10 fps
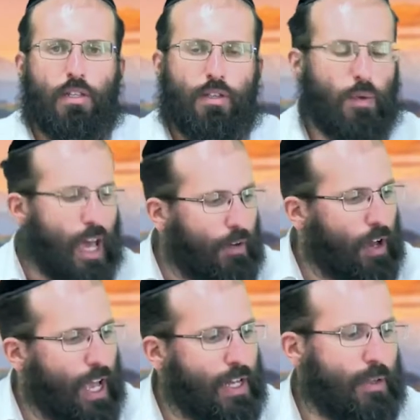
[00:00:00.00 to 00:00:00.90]
So we have
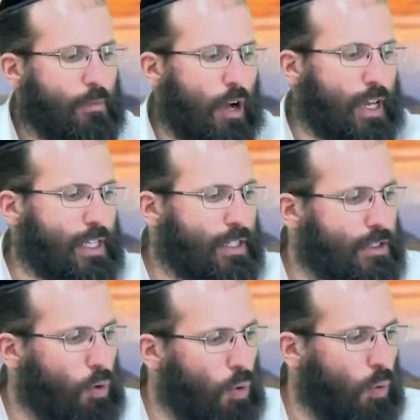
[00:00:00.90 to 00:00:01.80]
our end in mind. This
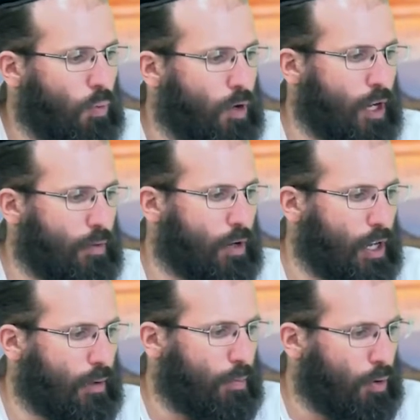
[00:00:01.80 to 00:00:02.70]
is all really,
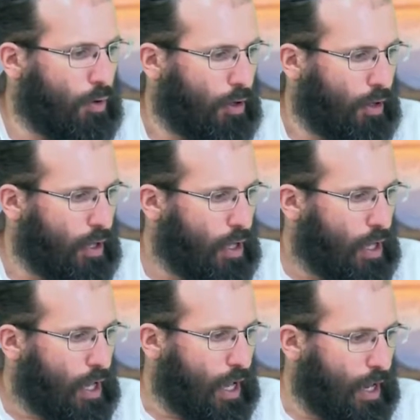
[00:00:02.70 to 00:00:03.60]
really important.
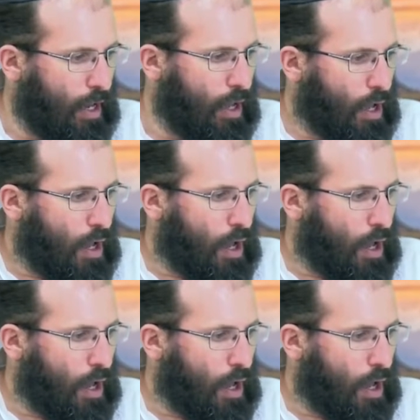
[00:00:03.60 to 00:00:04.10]
And